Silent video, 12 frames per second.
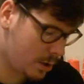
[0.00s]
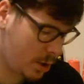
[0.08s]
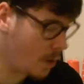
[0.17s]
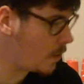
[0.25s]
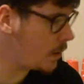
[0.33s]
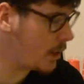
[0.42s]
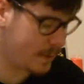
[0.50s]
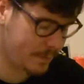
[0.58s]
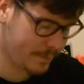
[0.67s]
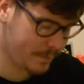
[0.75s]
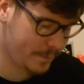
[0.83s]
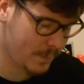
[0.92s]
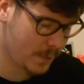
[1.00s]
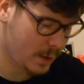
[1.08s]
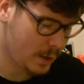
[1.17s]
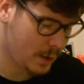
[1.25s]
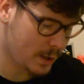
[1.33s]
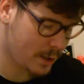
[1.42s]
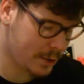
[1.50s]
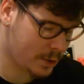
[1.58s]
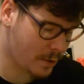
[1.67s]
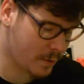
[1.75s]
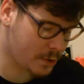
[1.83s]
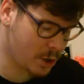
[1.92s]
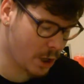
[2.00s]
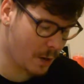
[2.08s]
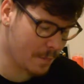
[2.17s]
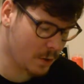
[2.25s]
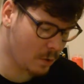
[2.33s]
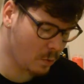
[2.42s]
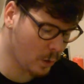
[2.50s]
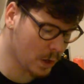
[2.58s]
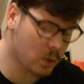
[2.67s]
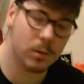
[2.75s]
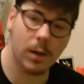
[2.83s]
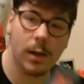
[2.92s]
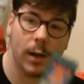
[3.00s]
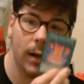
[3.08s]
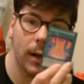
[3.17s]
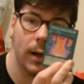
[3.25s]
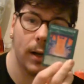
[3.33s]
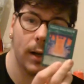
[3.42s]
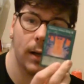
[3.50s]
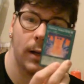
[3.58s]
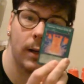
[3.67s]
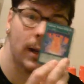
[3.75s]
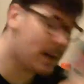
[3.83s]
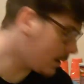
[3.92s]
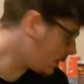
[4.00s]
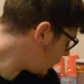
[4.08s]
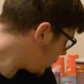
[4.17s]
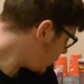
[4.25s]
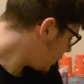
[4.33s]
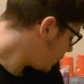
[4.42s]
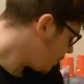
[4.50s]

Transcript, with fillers: Go on in. And she's got the terminal wheeled next.